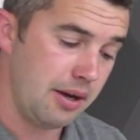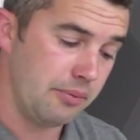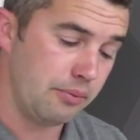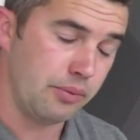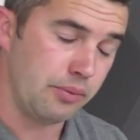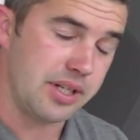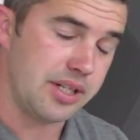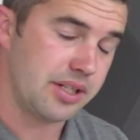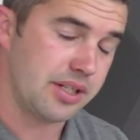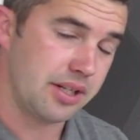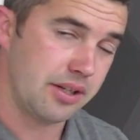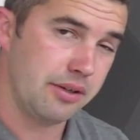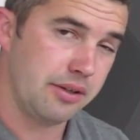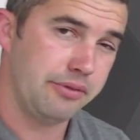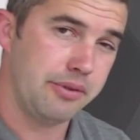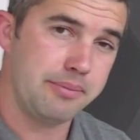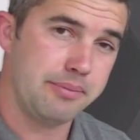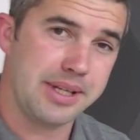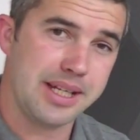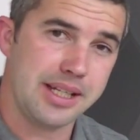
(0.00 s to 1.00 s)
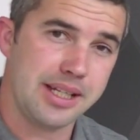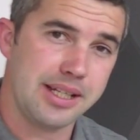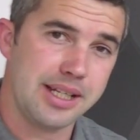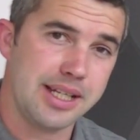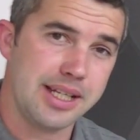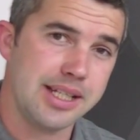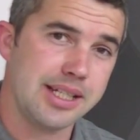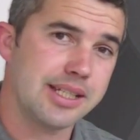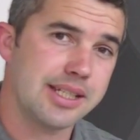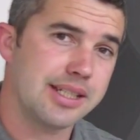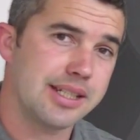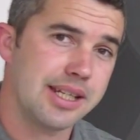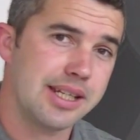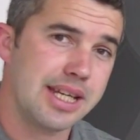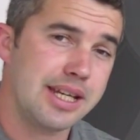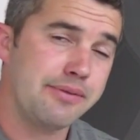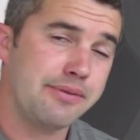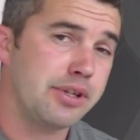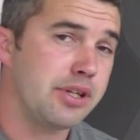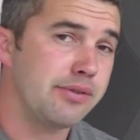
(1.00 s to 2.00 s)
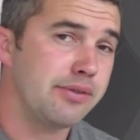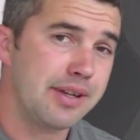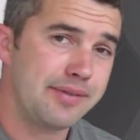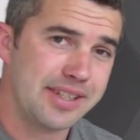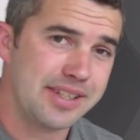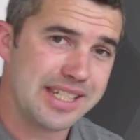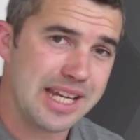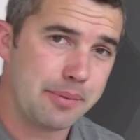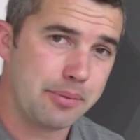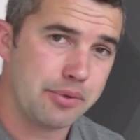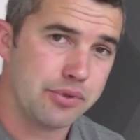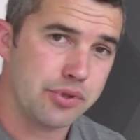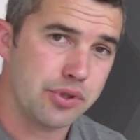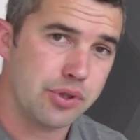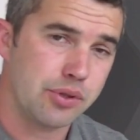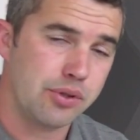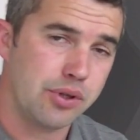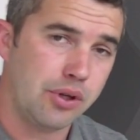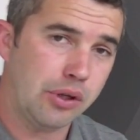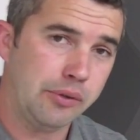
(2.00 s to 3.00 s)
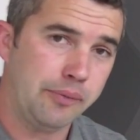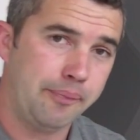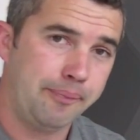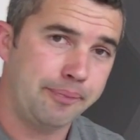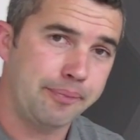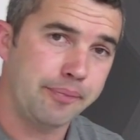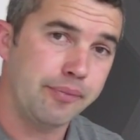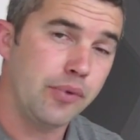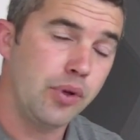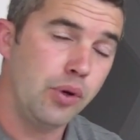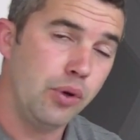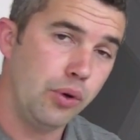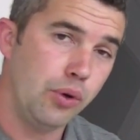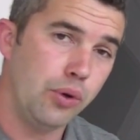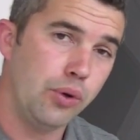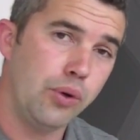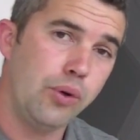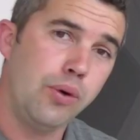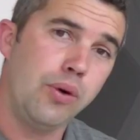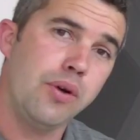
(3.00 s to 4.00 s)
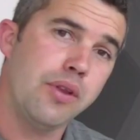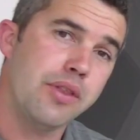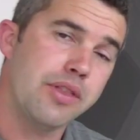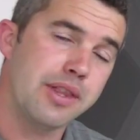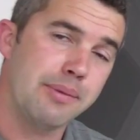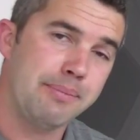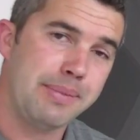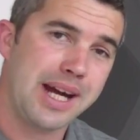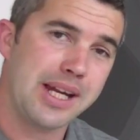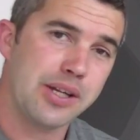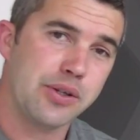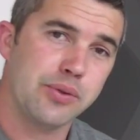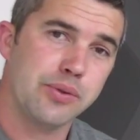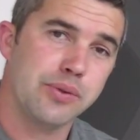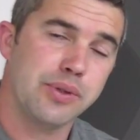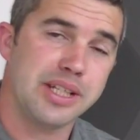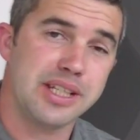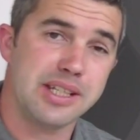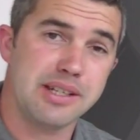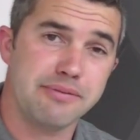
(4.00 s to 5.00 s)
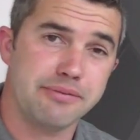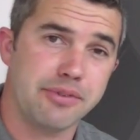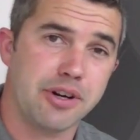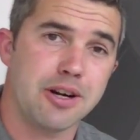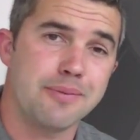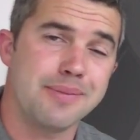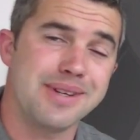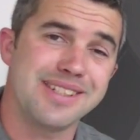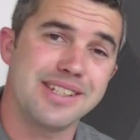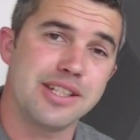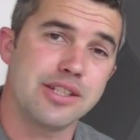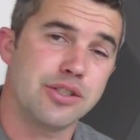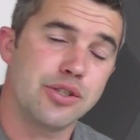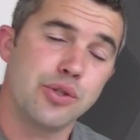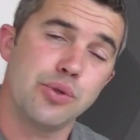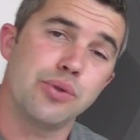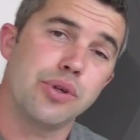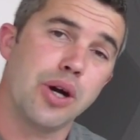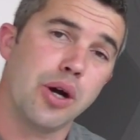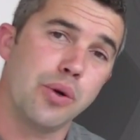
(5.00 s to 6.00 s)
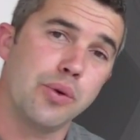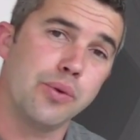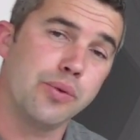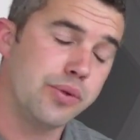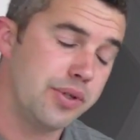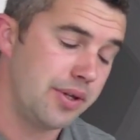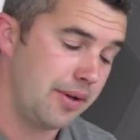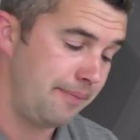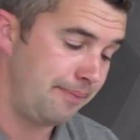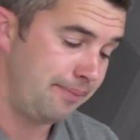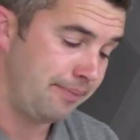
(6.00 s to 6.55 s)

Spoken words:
which can often mean it's either you've left the tab on too long, or the panel and the environment is too cold.